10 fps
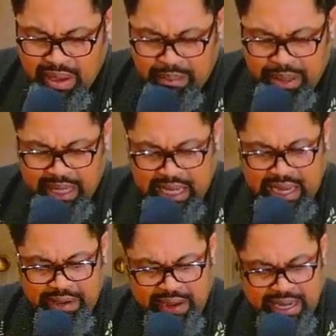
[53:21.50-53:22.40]
but
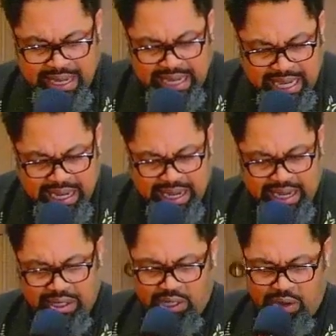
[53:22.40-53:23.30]
even needed in
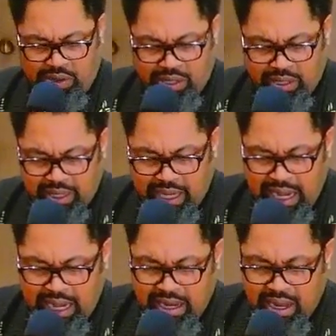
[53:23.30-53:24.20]
the churches
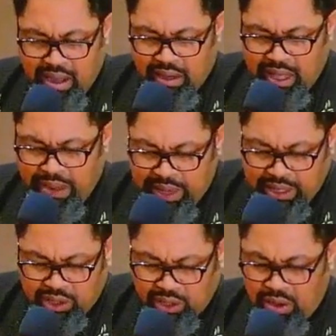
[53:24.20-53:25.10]
again that we
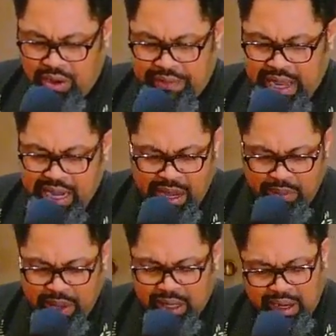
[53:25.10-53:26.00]
serve in and that
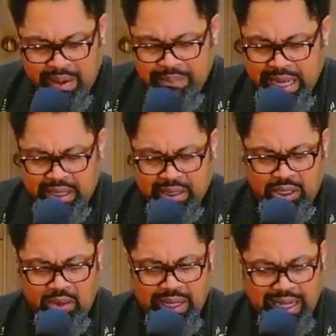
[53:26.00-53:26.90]
we are committed
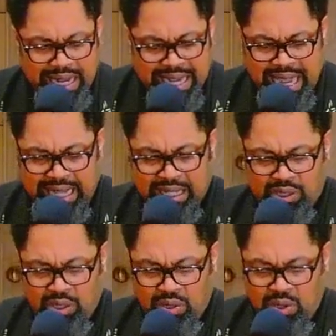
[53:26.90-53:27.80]
to and
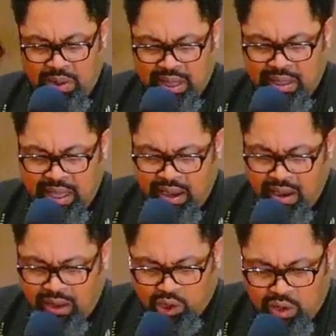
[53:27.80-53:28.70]
connected to, where there
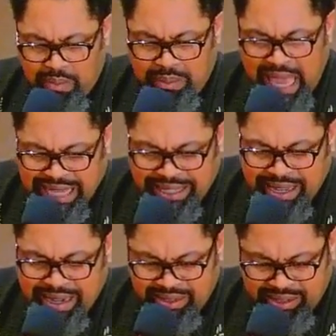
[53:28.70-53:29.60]
are Trump like
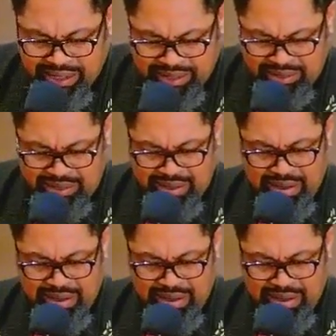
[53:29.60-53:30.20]
tendencies